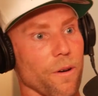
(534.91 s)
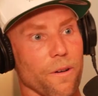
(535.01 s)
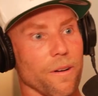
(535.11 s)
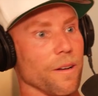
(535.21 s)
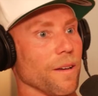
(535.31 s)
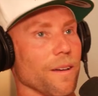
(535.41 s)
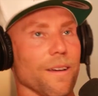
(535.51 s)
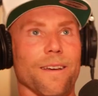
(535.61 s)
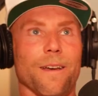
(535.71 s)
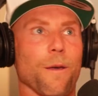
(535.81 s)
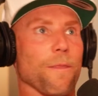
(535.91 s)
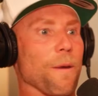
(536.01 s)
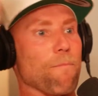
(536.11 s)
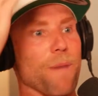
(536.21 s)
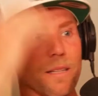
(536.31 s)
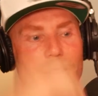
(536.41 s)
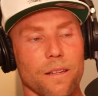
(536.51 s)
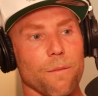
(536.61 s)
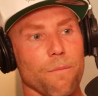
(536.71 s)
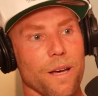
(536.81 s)
they're the
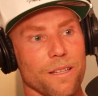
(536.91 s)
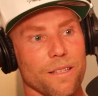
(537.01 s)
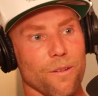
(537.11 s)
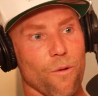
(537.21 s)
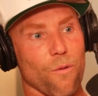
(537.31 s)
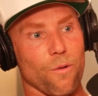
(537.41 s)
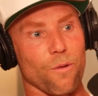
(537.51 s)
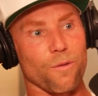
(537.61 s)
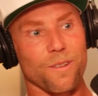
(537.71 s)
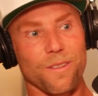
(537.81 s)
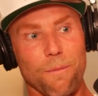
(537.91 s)
best of the best or